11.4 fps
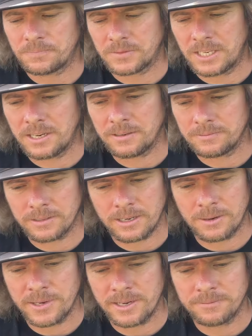yeah,
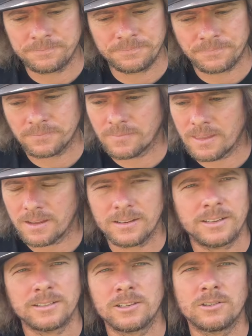I mean,
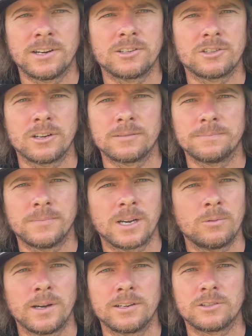it's a great truck. My
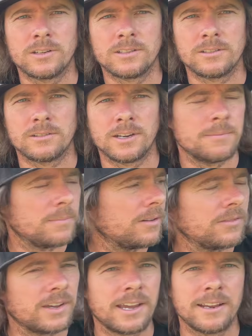white truck's great. My
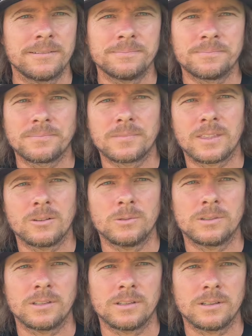van
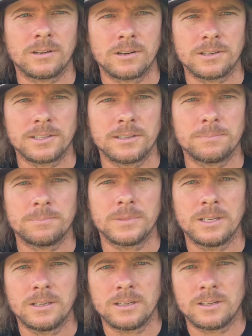with the heart tip
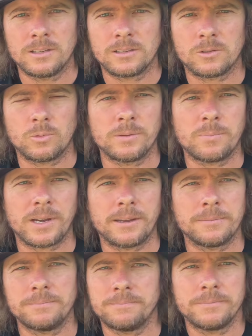squid
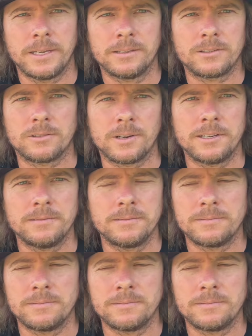pipe, it's great.